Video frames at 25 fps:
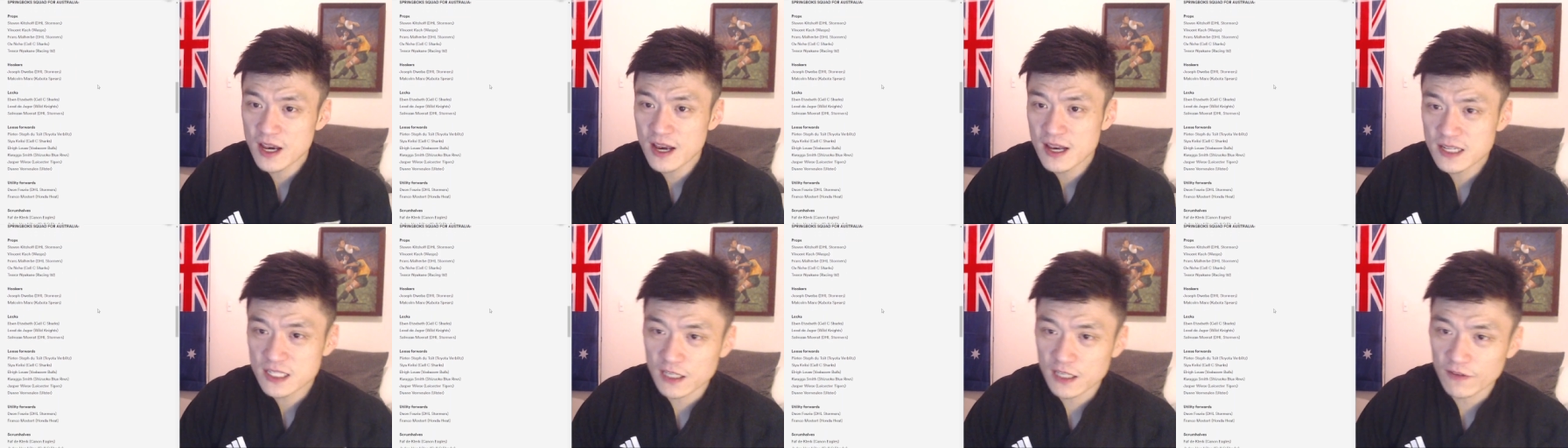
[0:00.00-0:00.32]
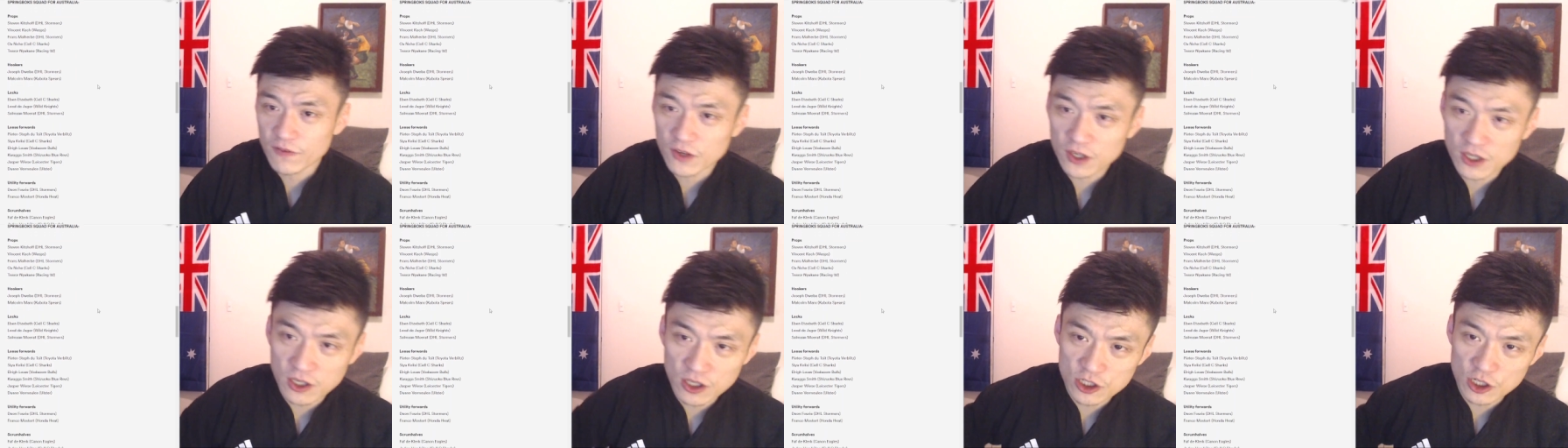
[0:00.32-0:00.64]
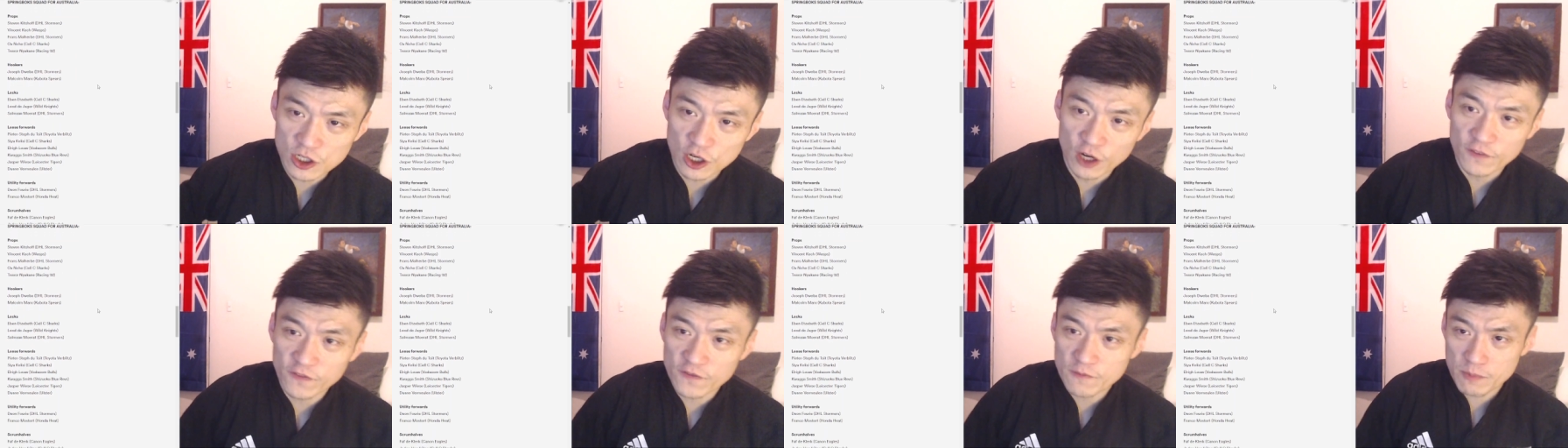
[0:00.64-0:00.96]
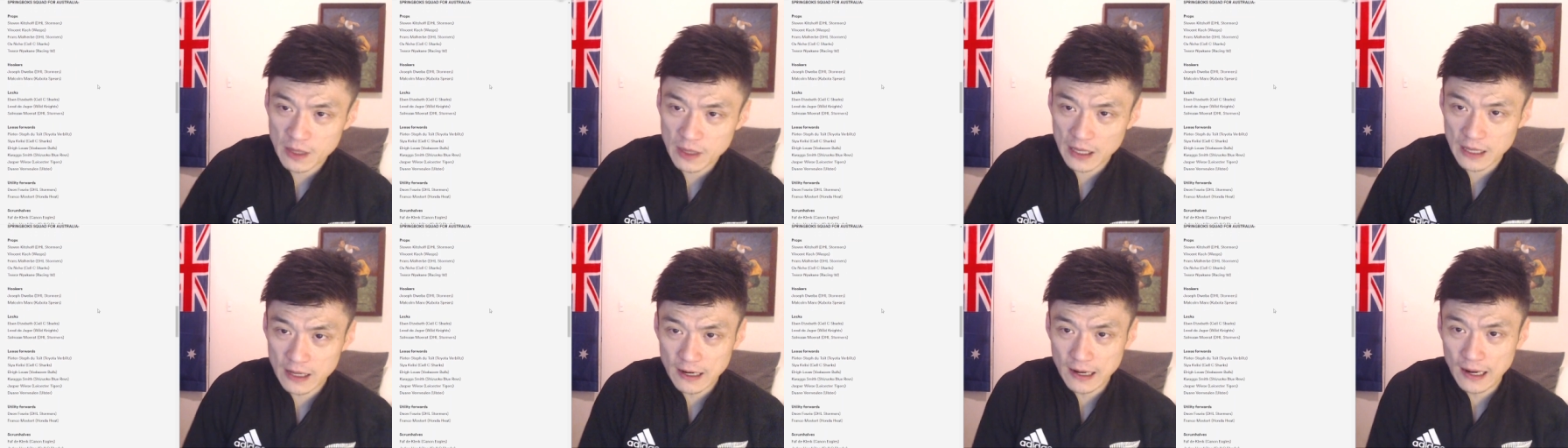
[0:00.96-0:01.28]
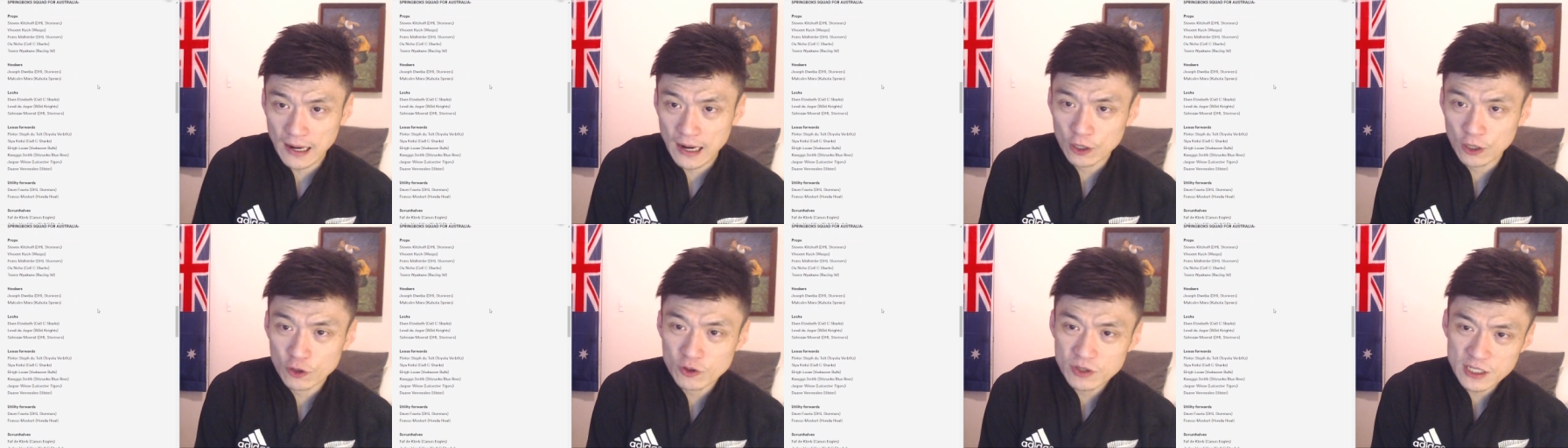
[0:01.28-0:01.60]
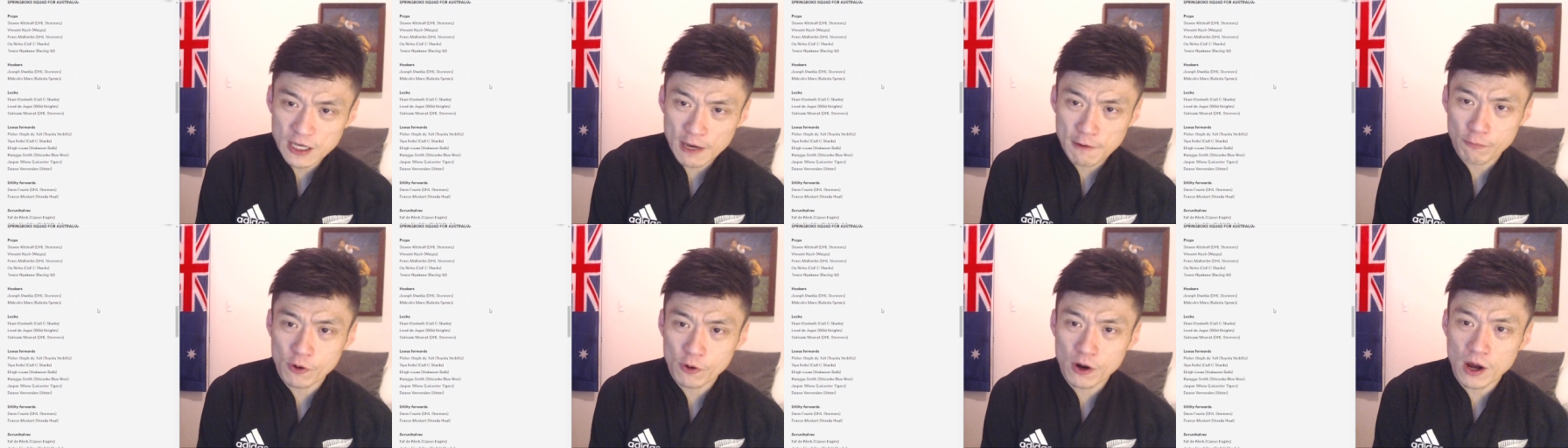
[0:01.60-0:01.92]
Steven Kitsov, loose
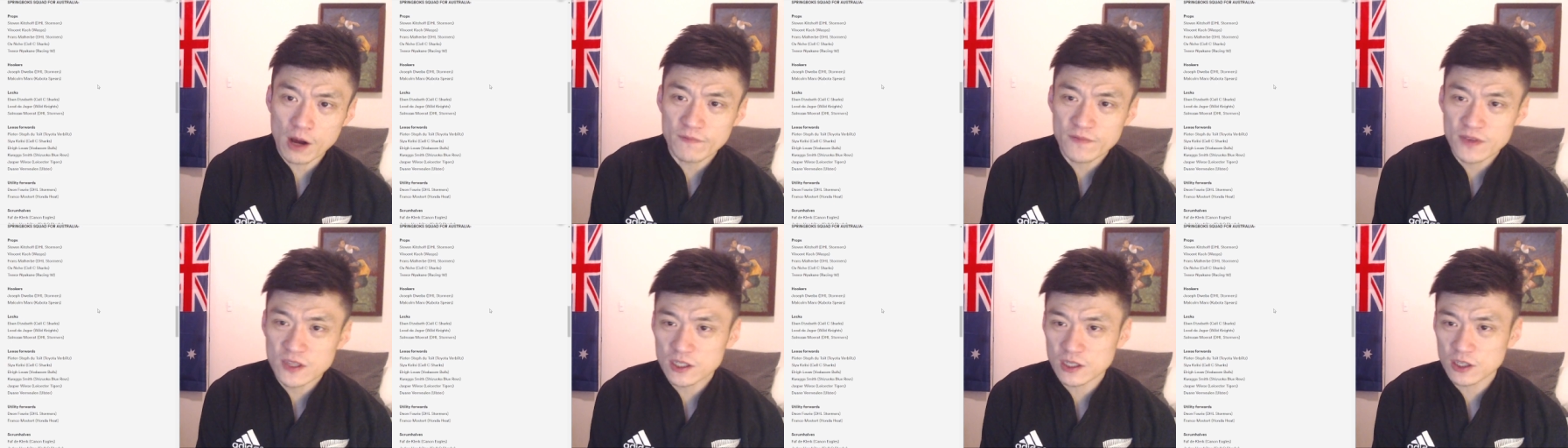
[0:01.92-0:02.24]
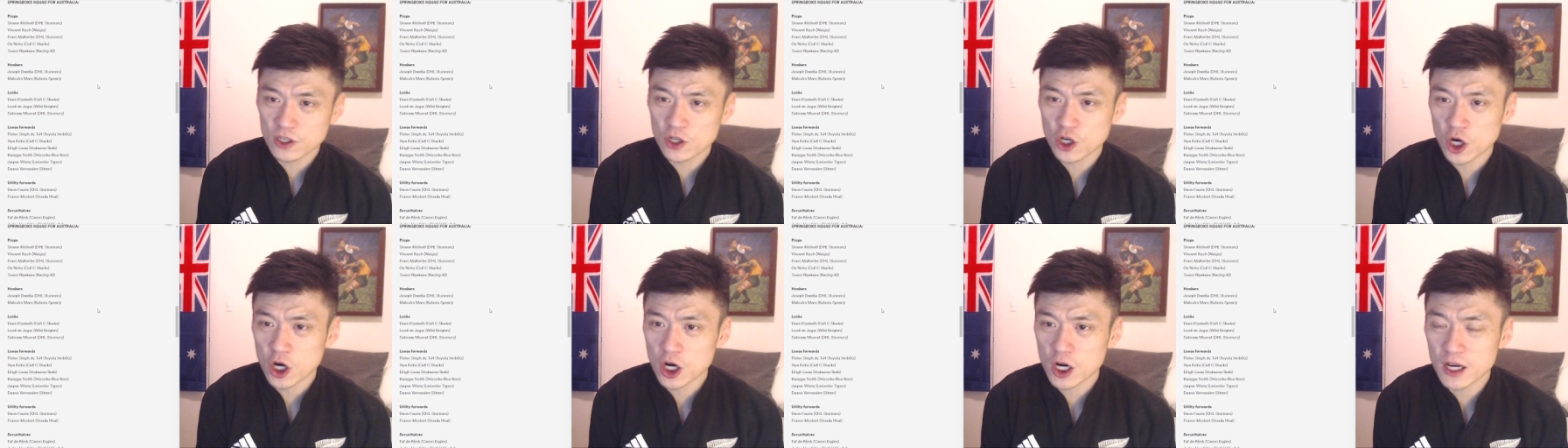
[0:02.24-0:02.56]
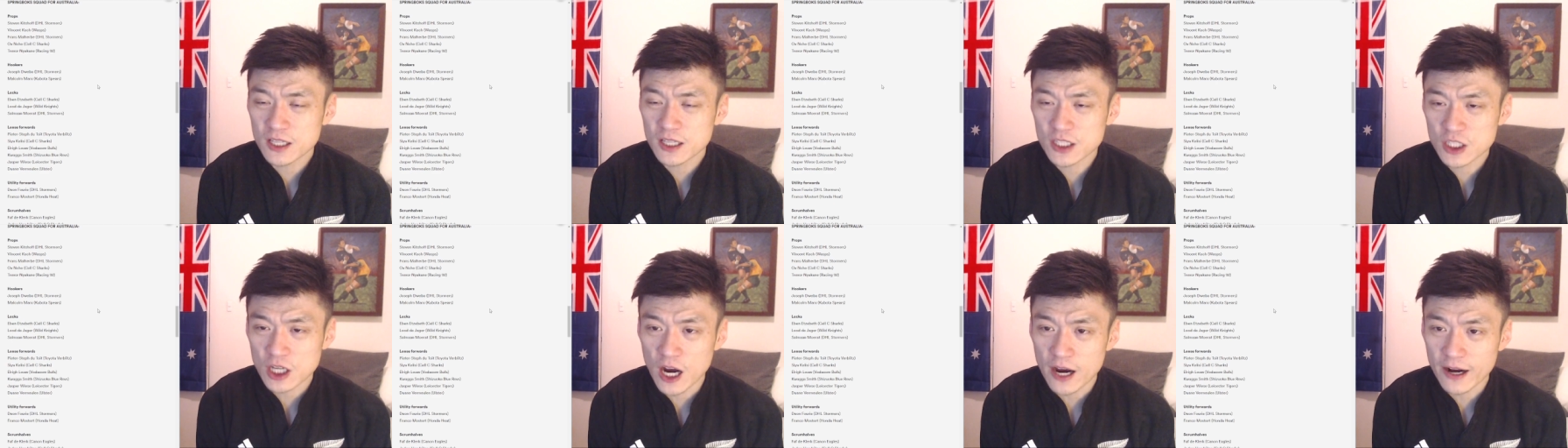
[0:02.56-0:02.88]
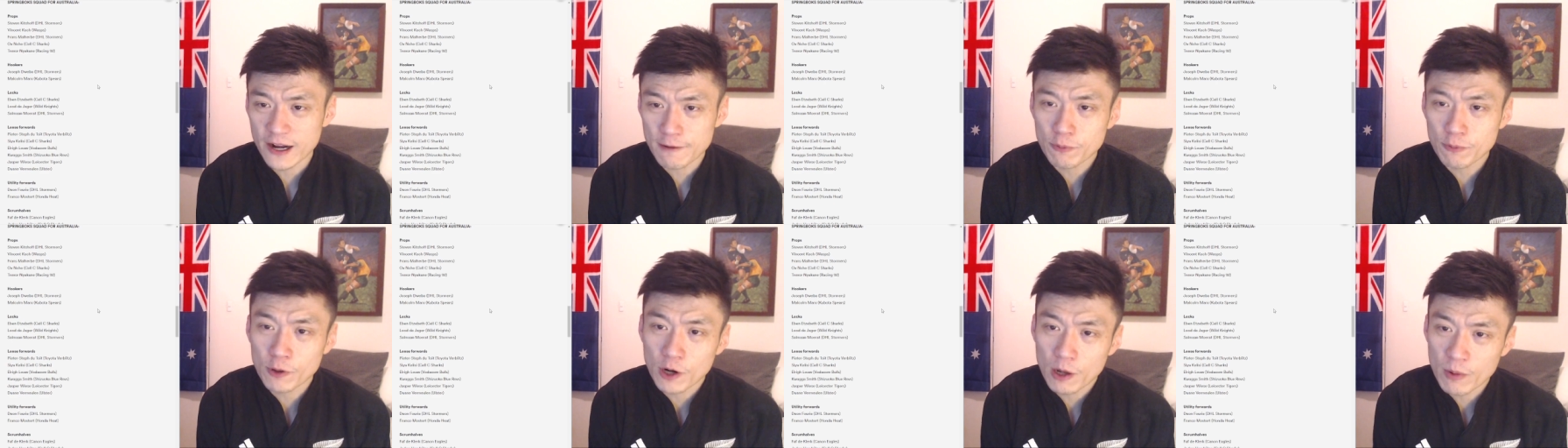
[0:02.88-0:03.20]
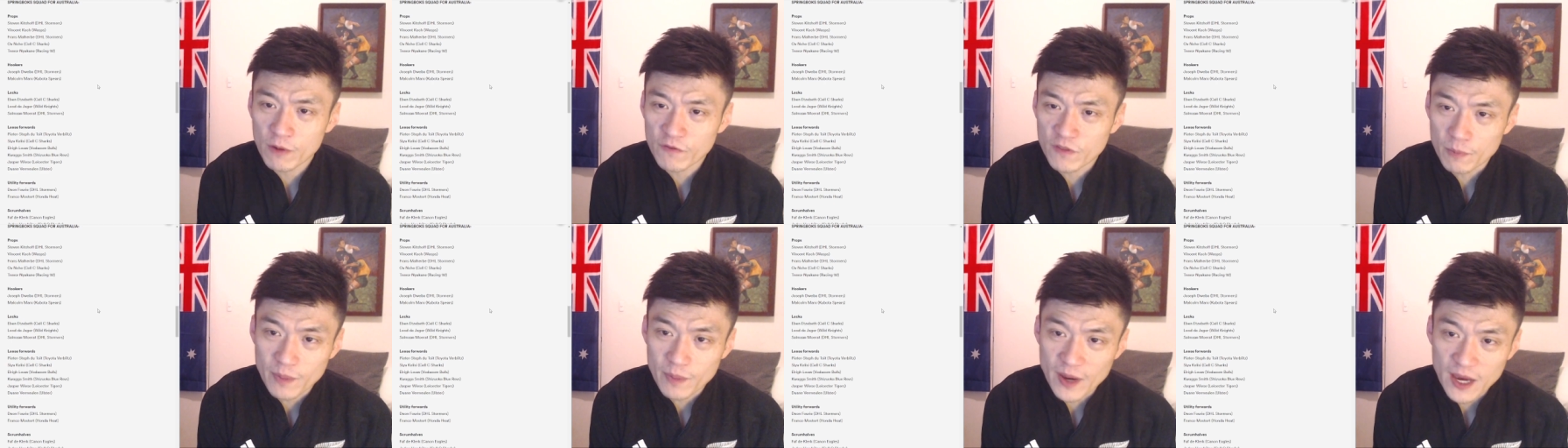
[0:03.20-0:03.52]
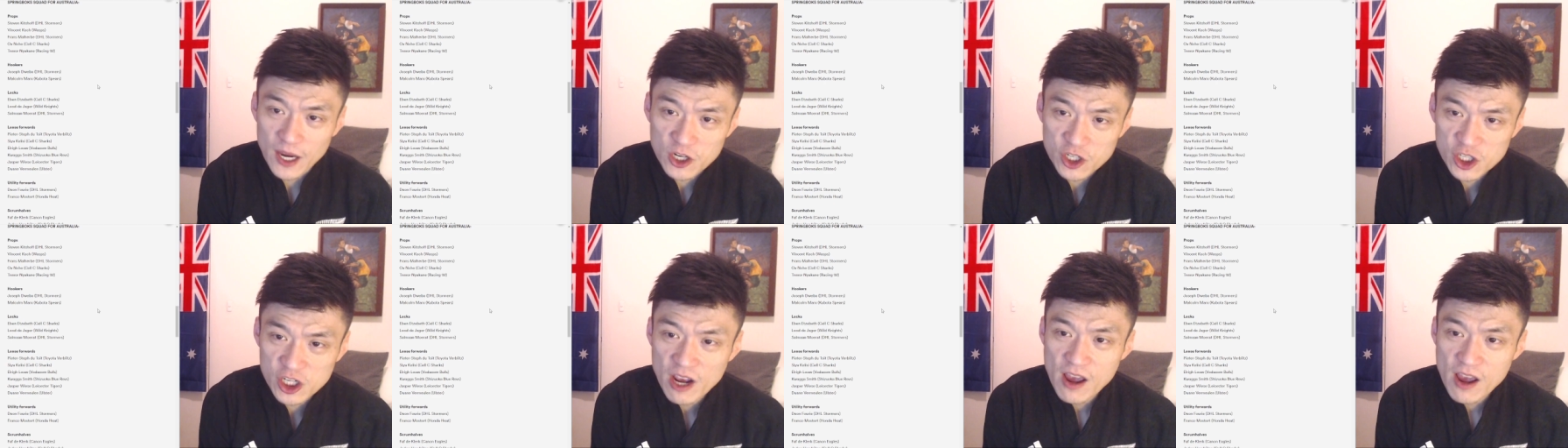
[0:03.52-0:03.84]
head prop, Vincent Koch, tight head prop off the
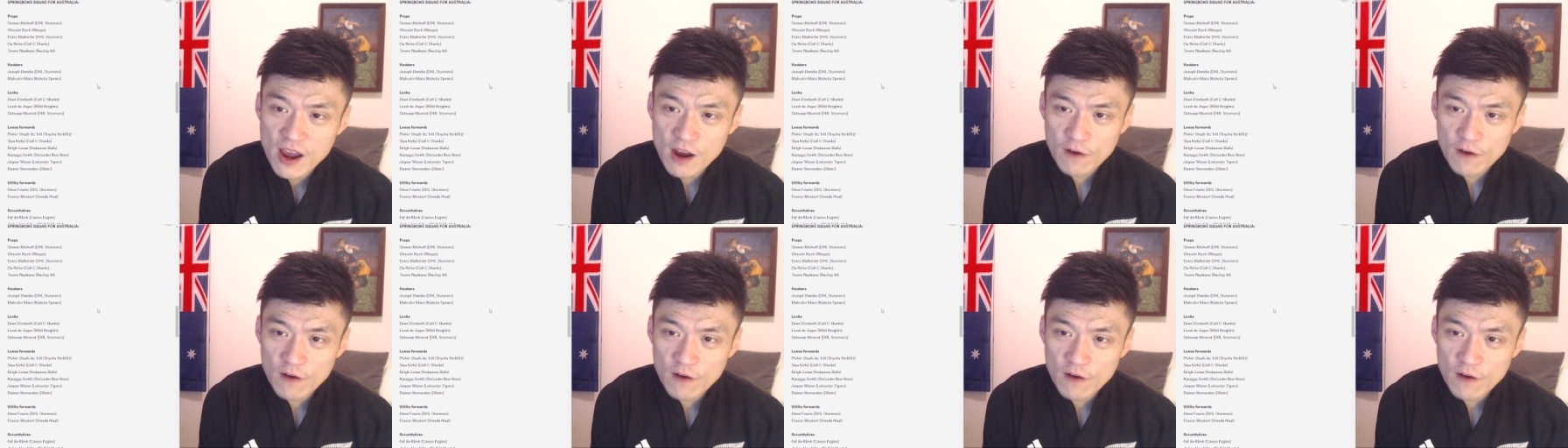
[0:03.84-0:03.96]
bench,